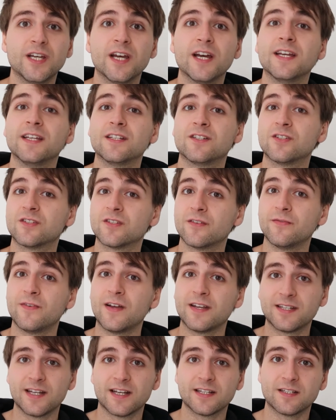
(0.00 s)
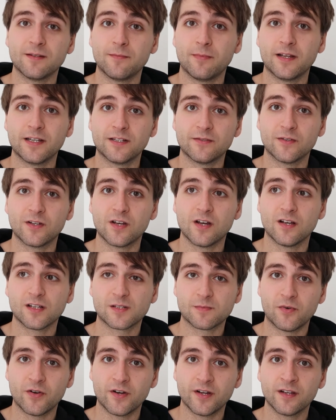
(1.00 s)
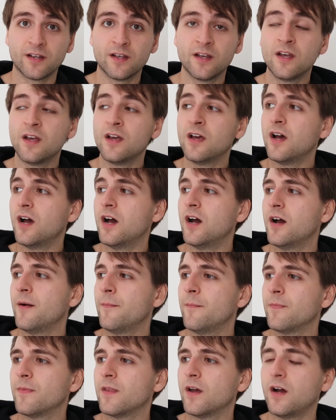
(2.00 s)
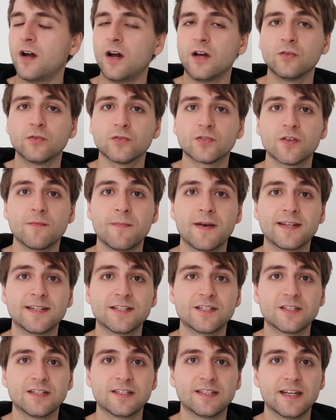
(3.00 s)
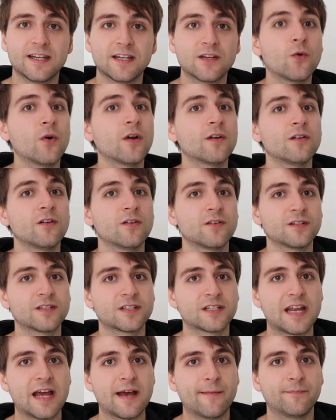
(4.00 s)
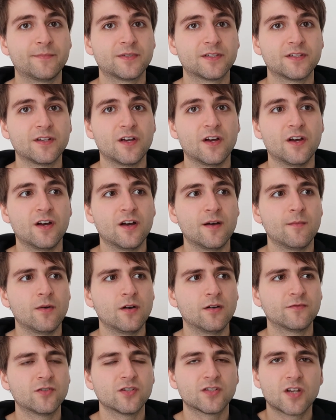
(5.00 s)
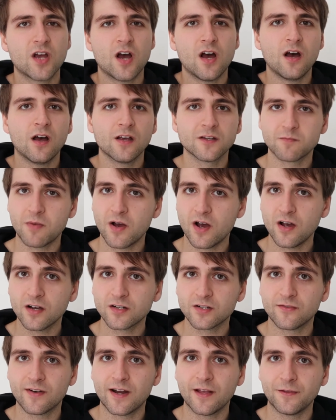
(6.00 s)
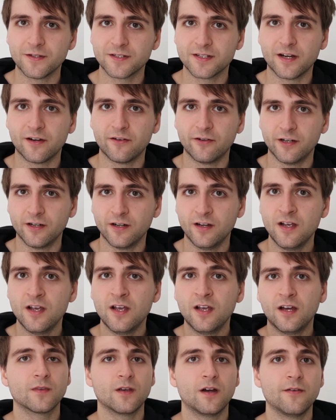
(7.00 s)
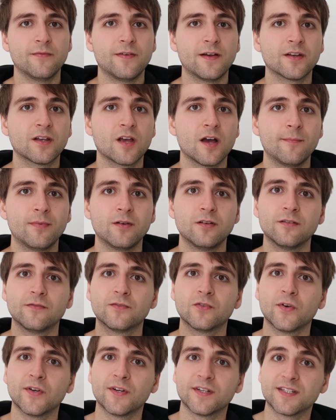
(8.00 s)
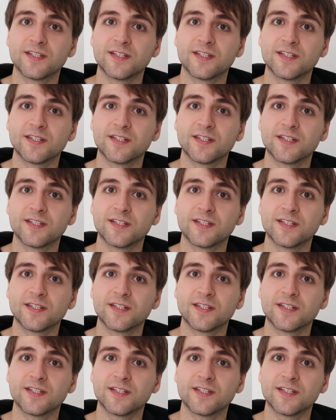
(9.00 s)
yeah, it's just a fantastic place for car spotting. I also managed to take quite a lot of snaps of just cars parked around this area. I found a couple of Toyota